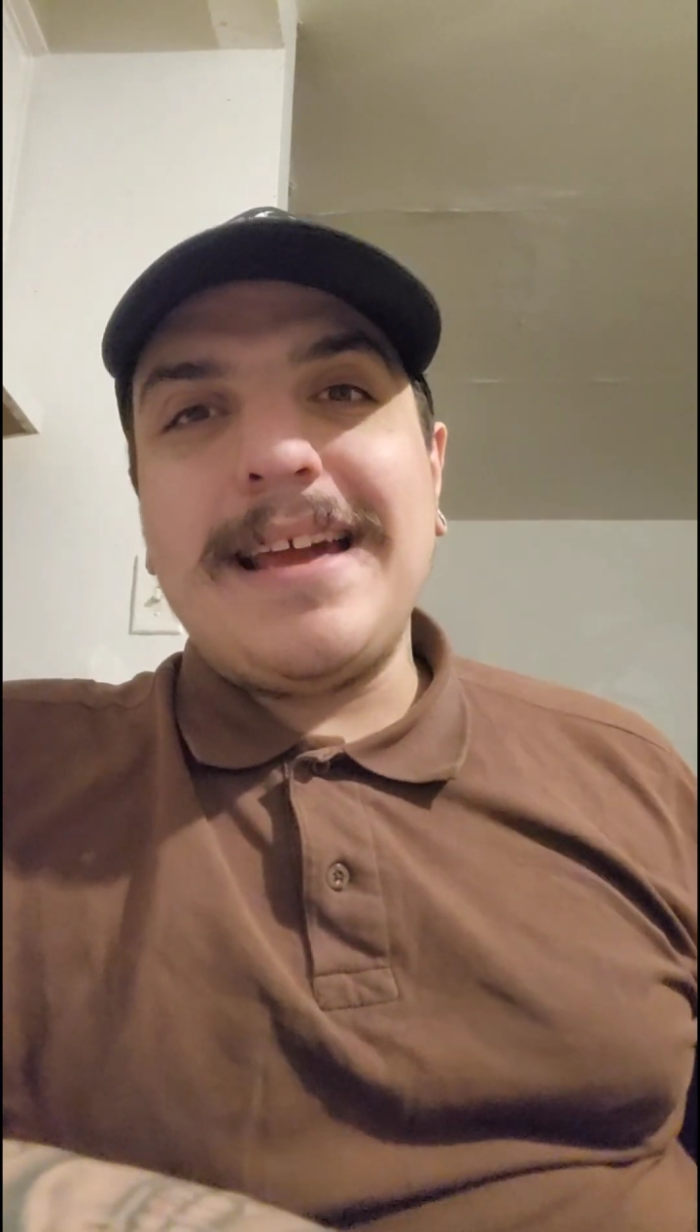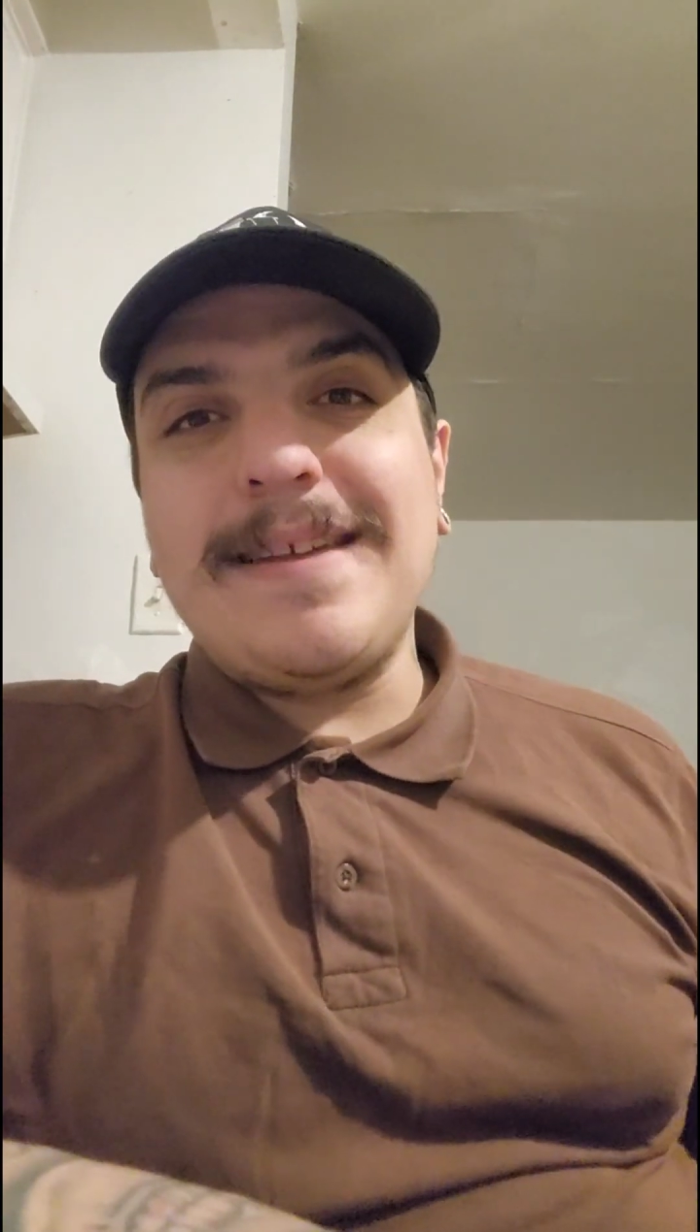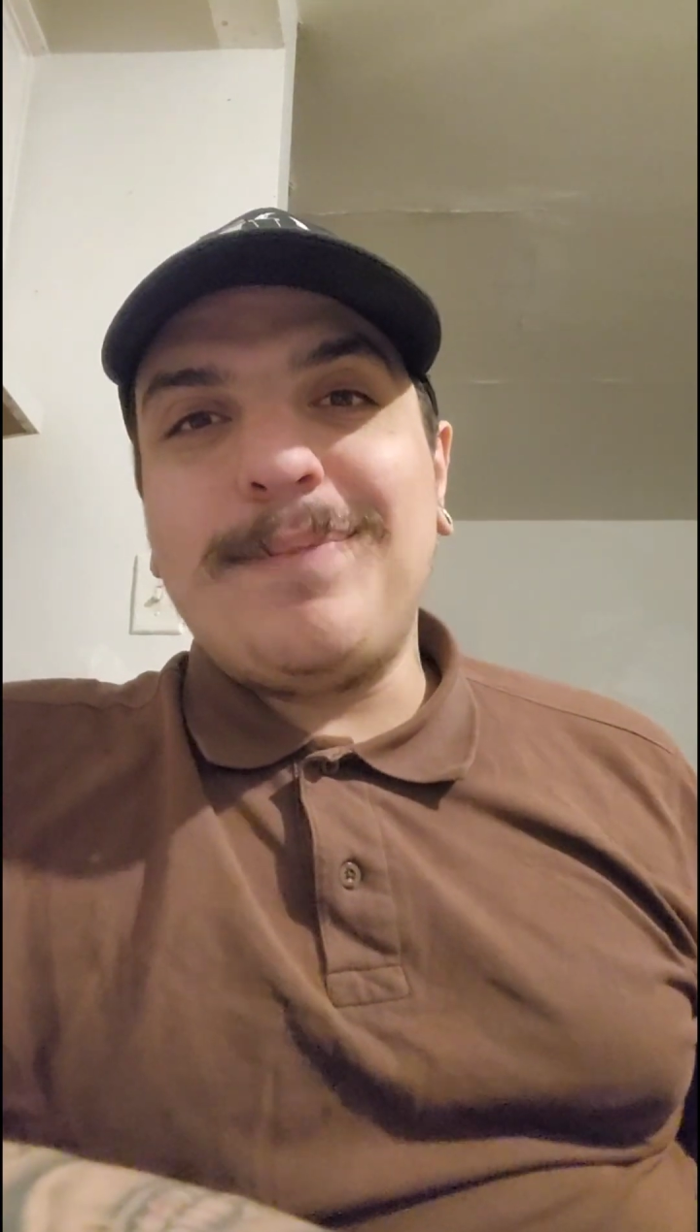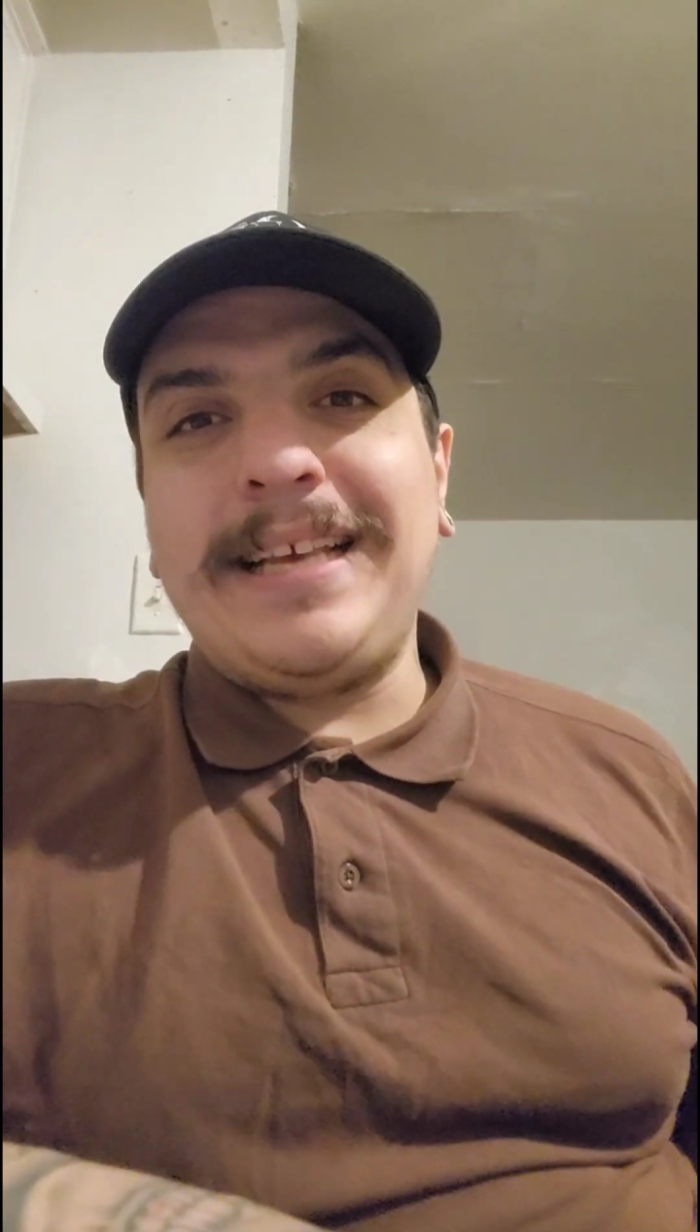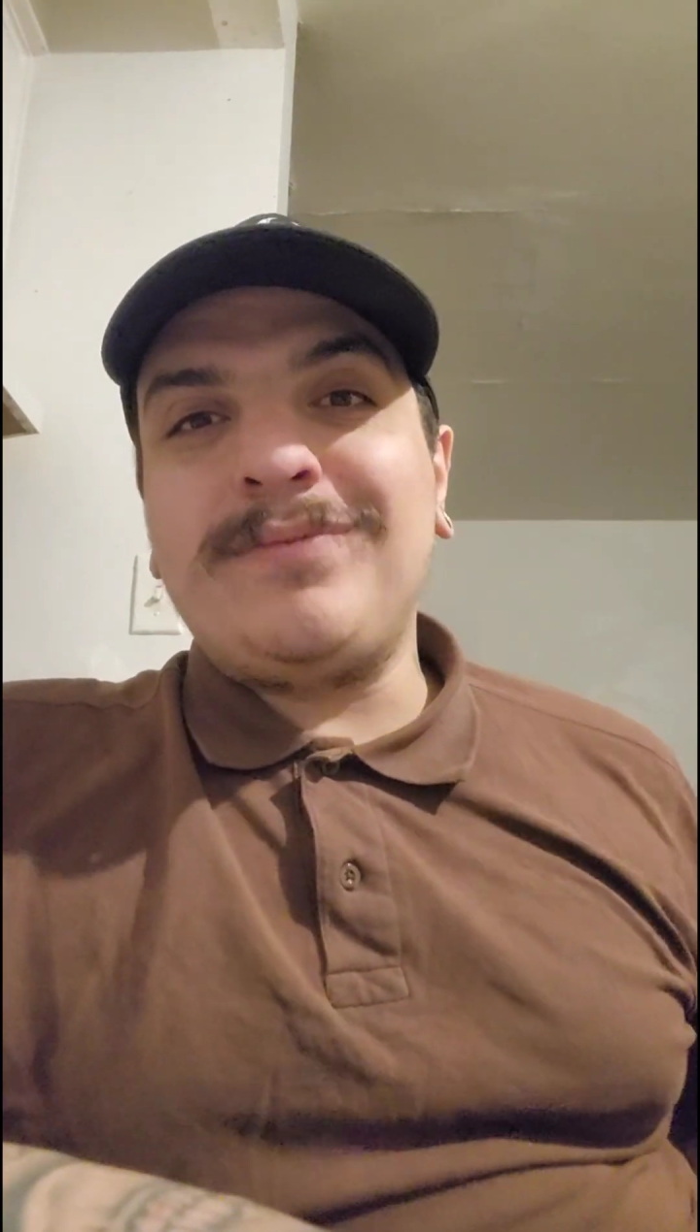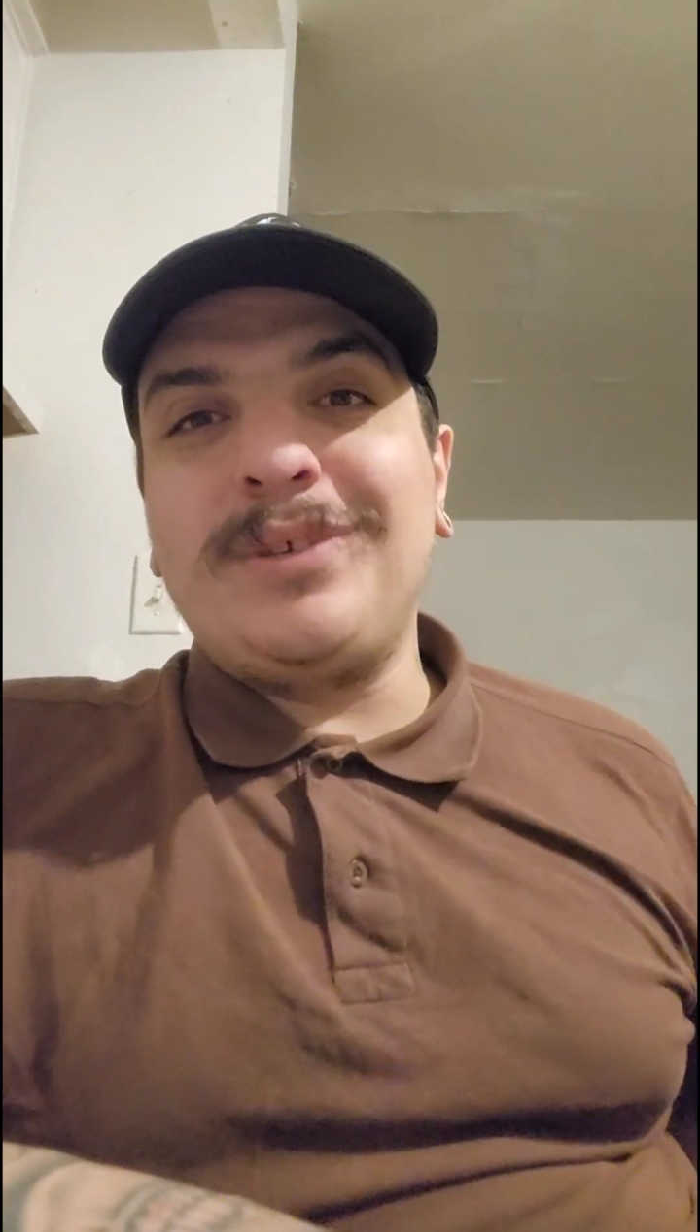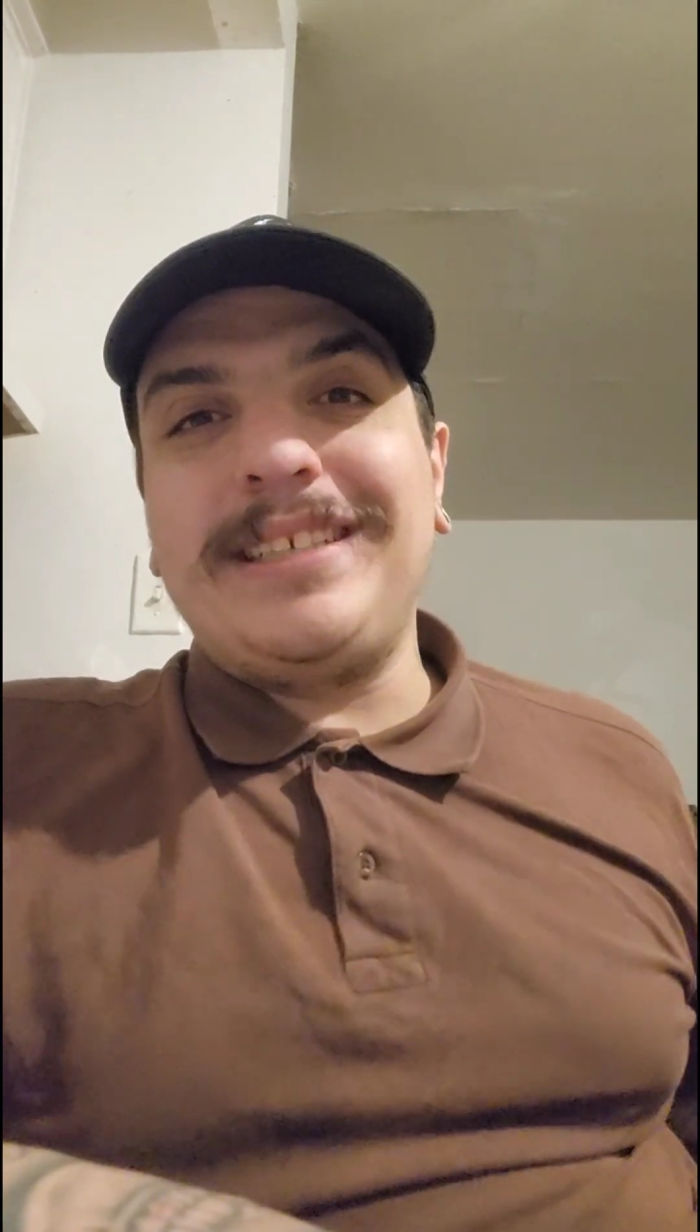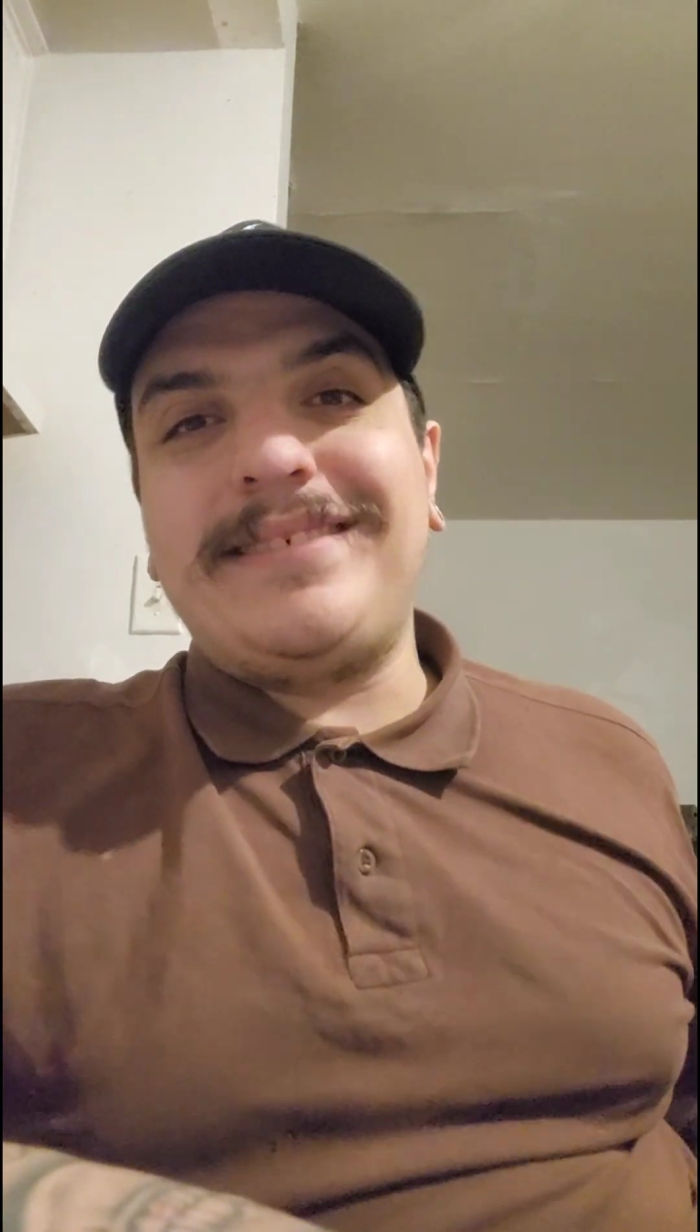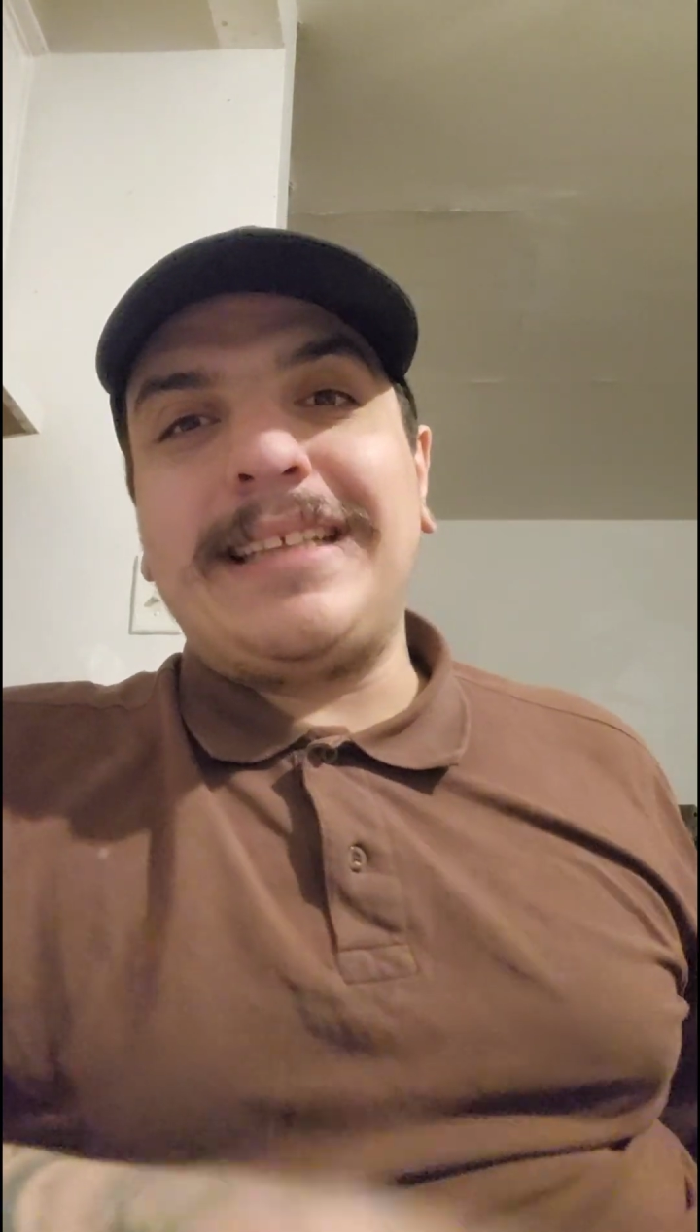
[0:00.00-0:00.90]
in a place where they